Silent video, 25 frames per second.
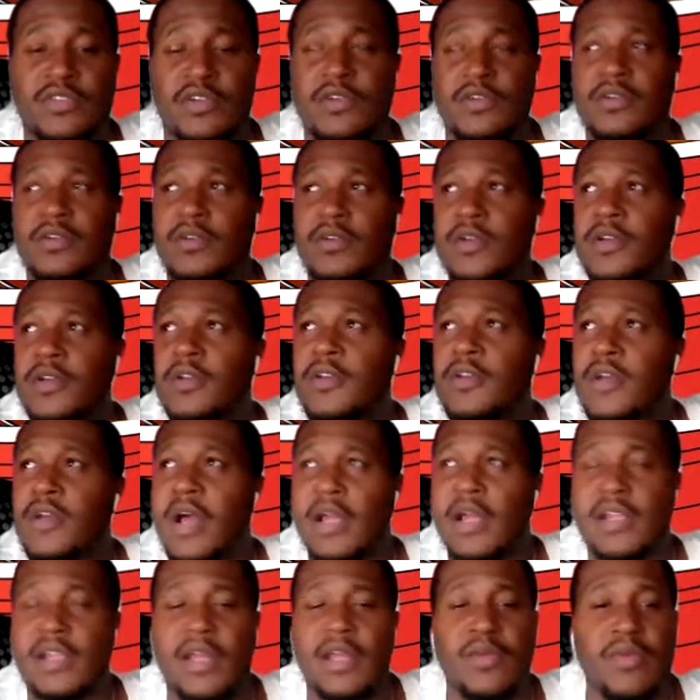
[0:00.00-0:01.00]
So
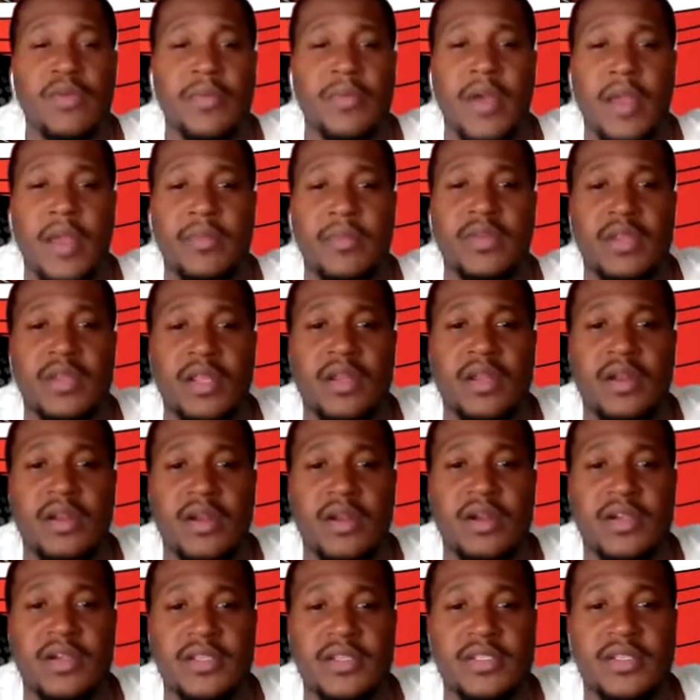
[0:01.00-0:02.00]
I like what Miami did
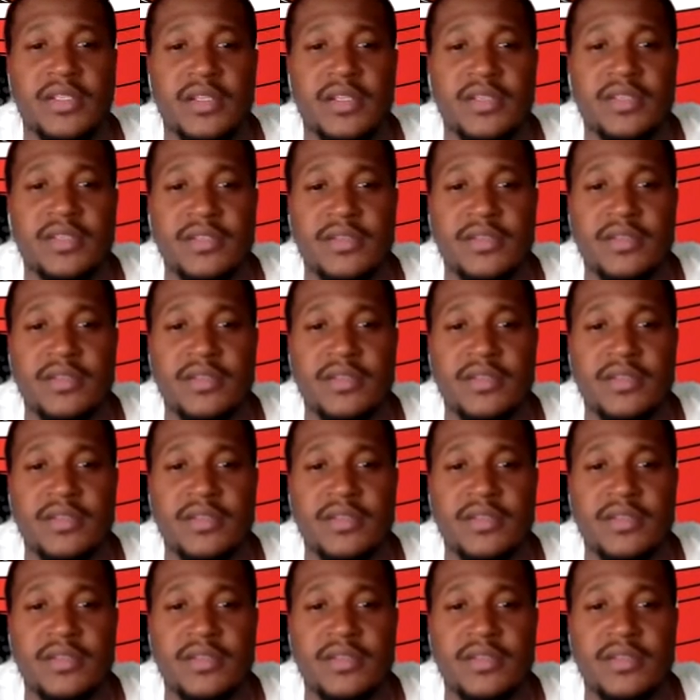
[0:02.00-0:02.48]
there. That's it.